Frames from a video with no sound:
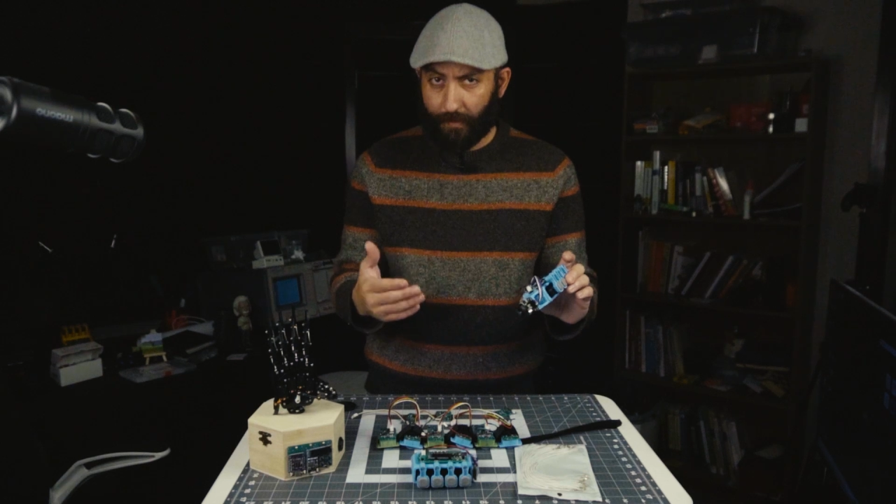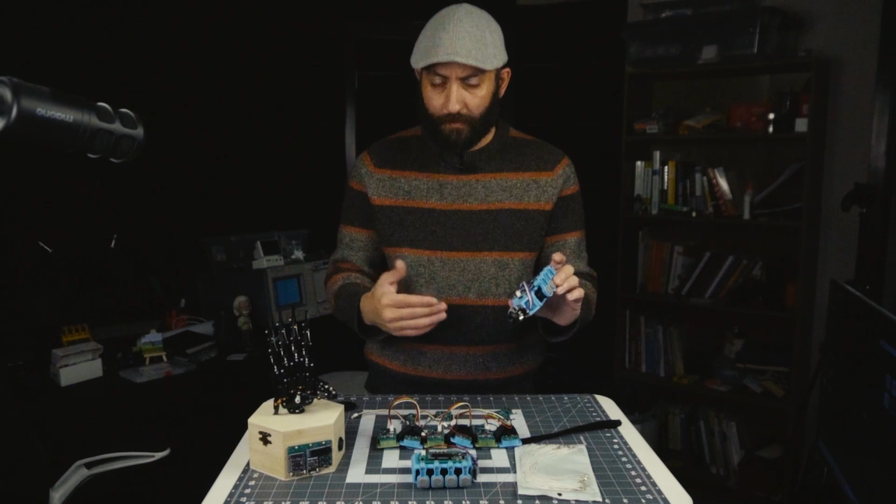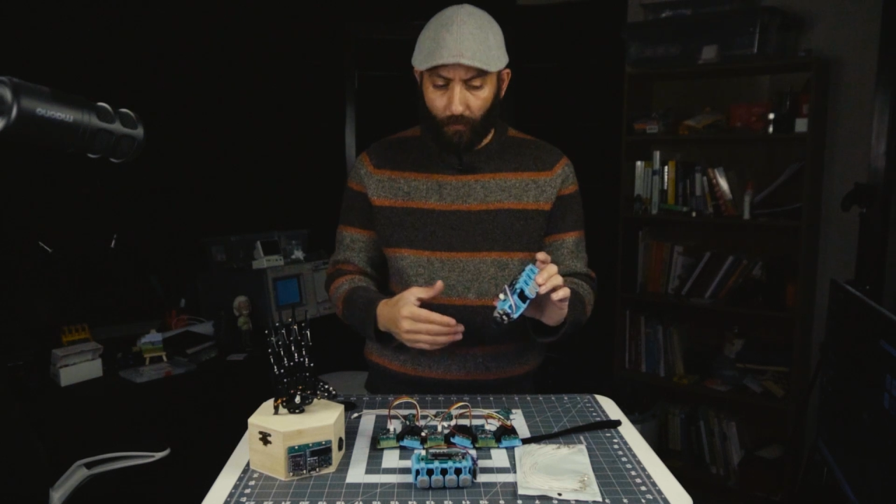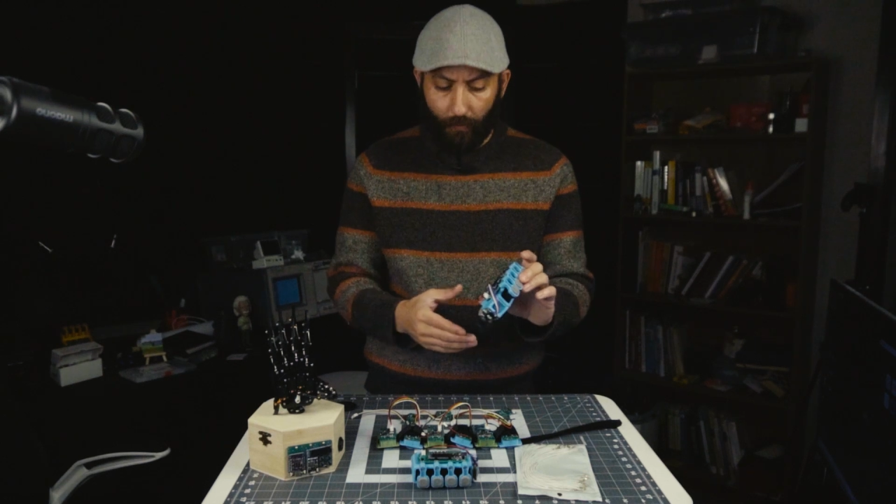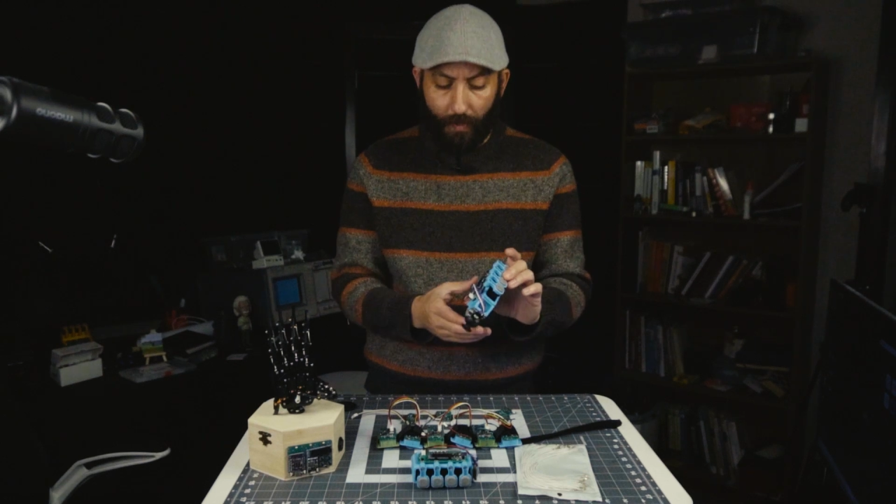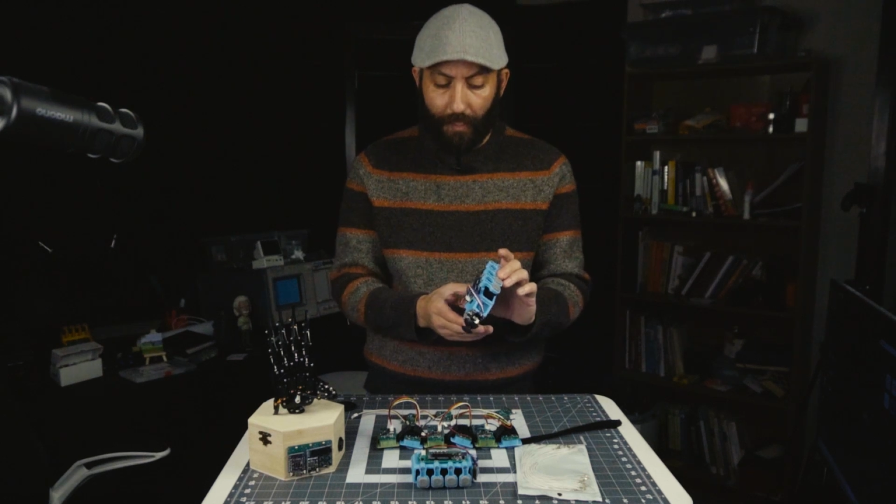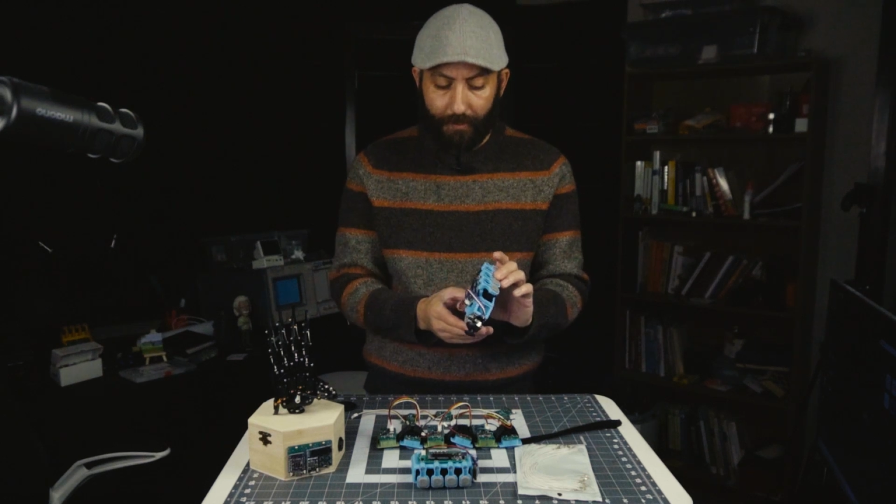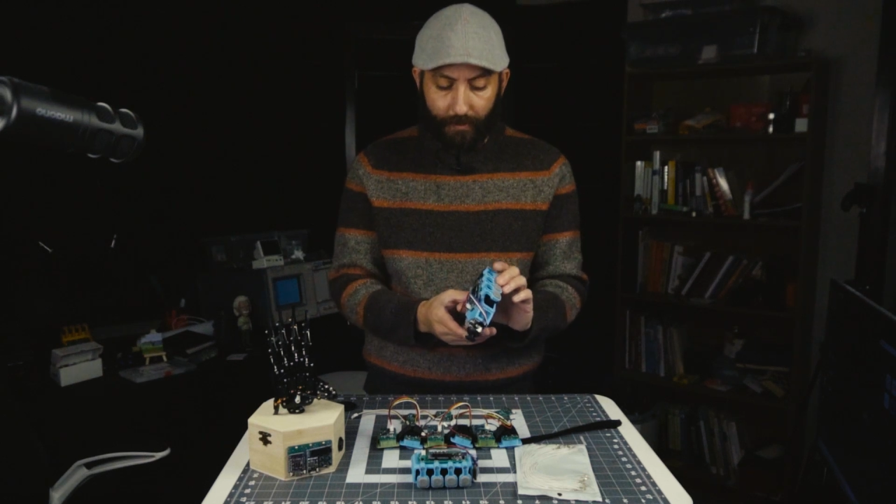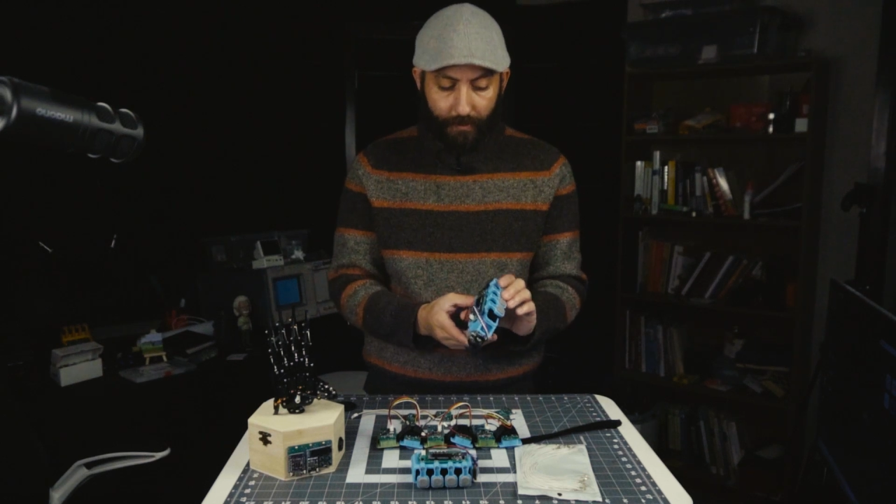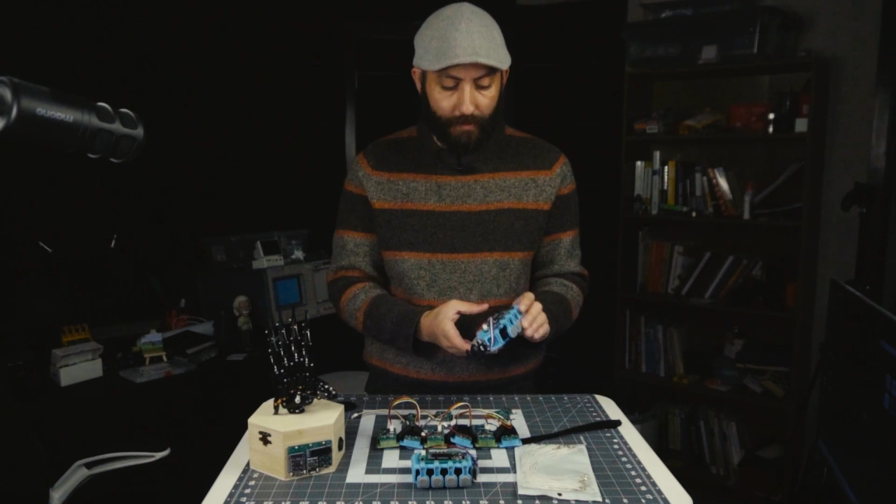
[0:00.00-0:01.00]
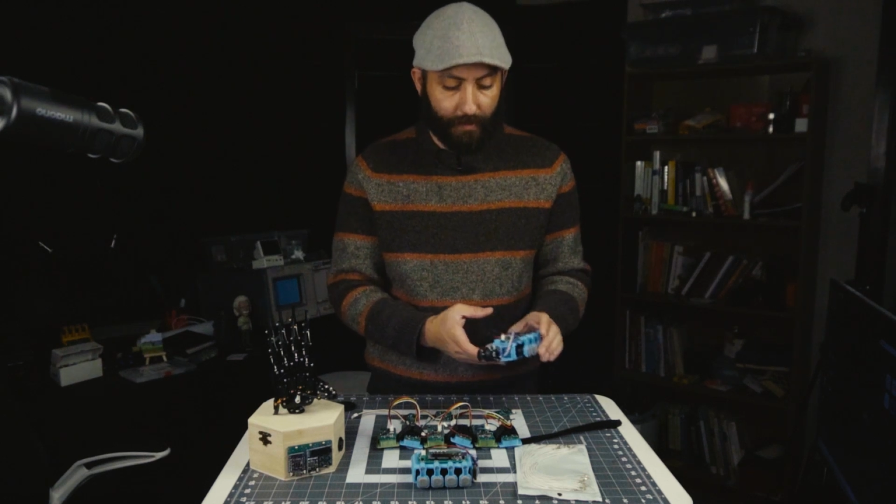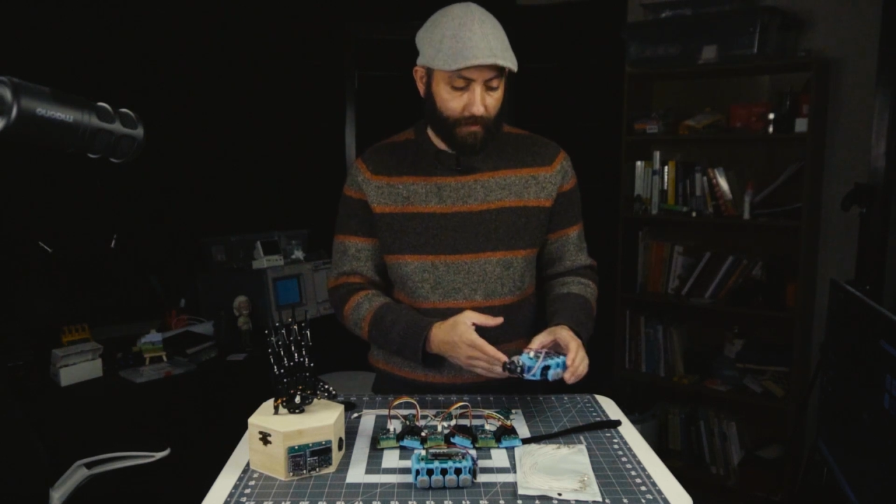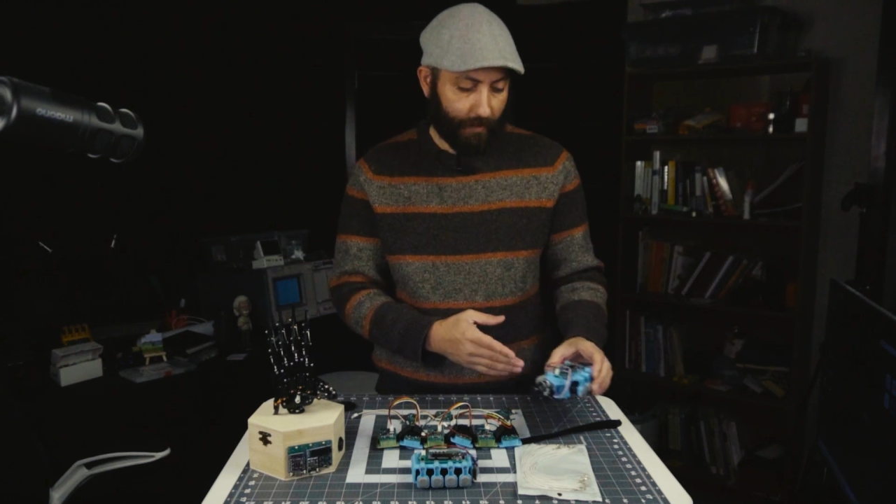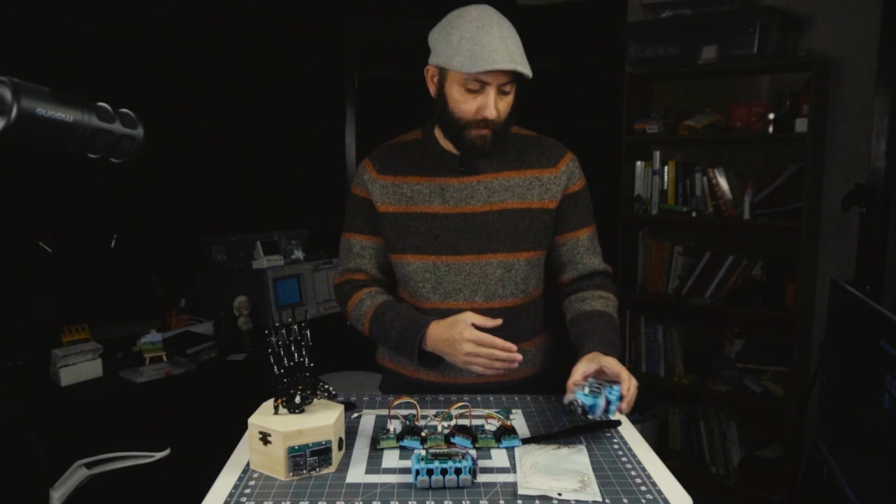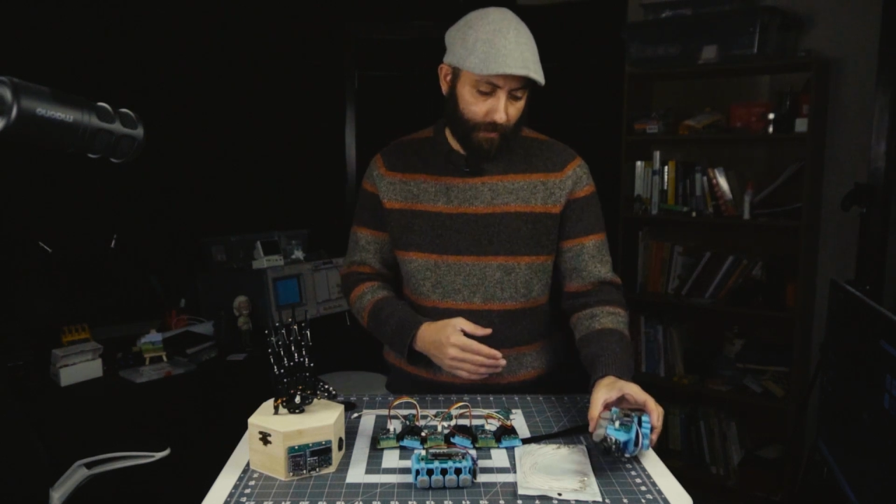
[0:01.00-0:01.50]
more modular
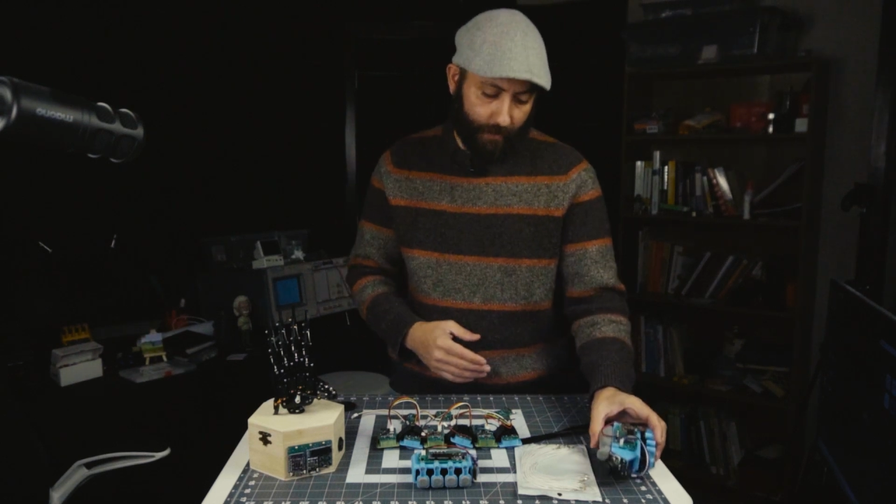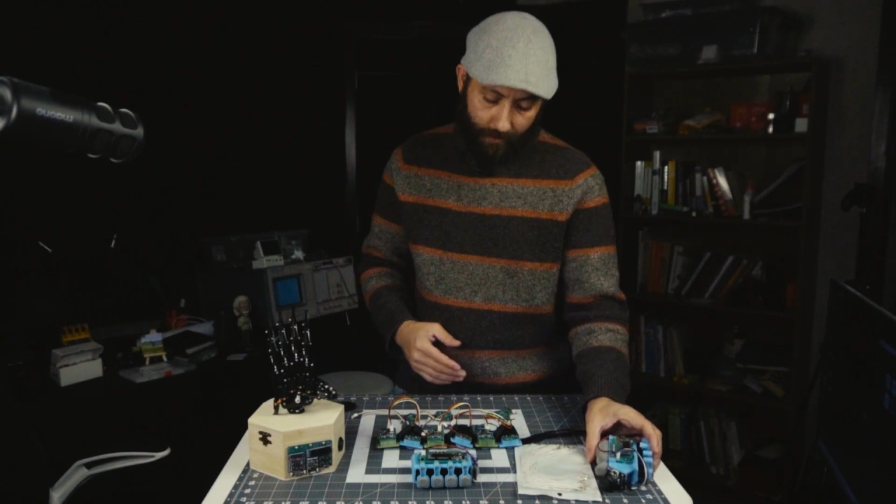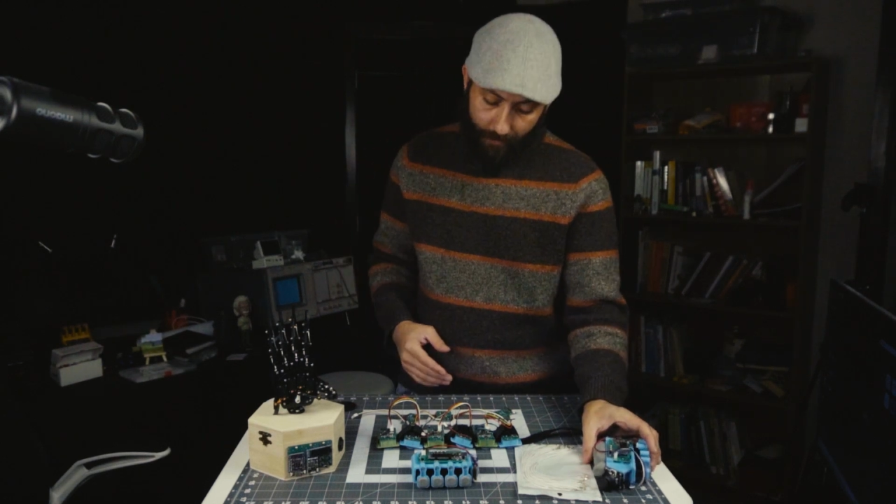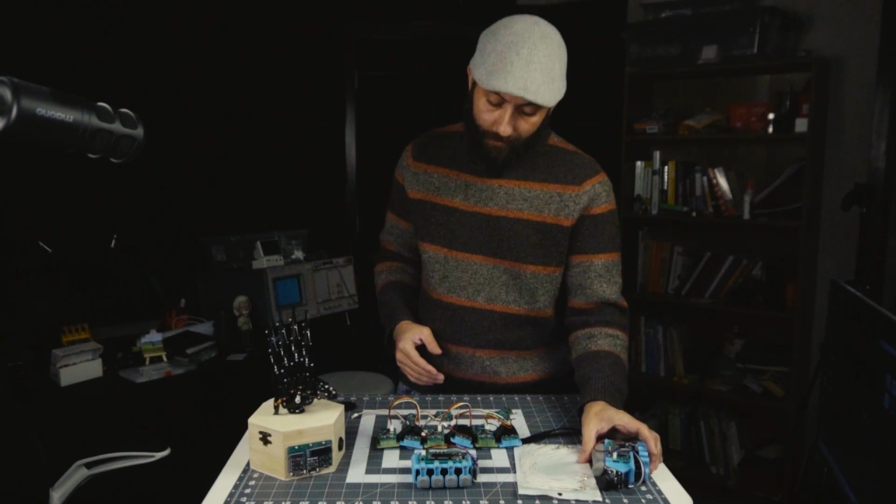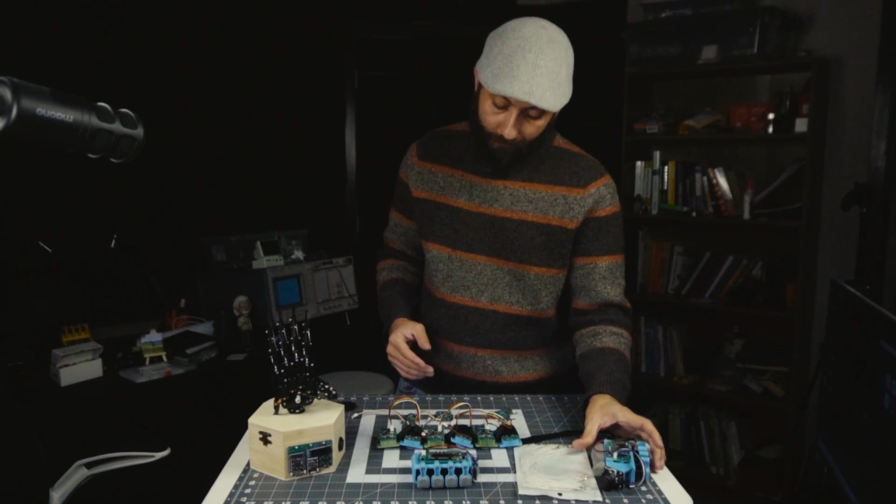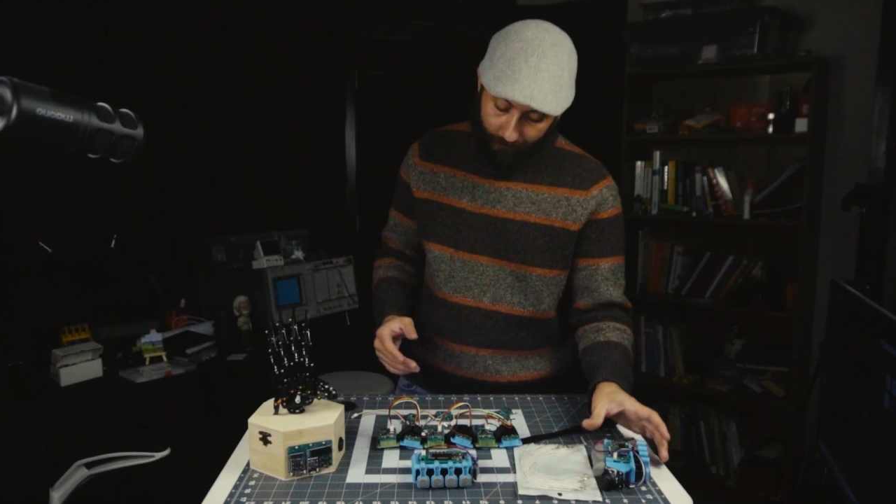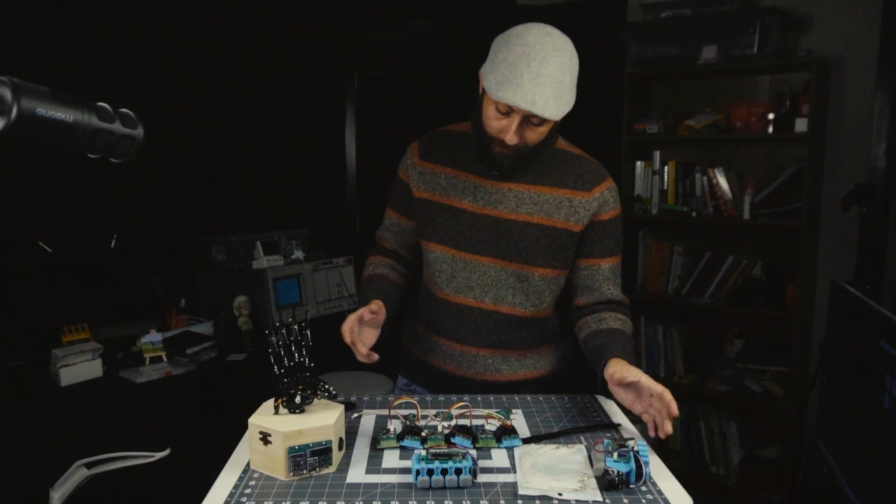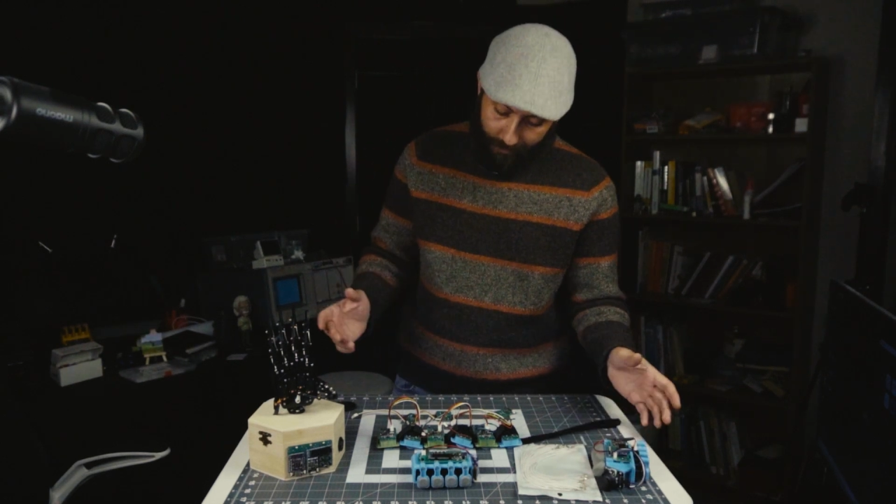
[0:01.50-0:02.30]
um, for the time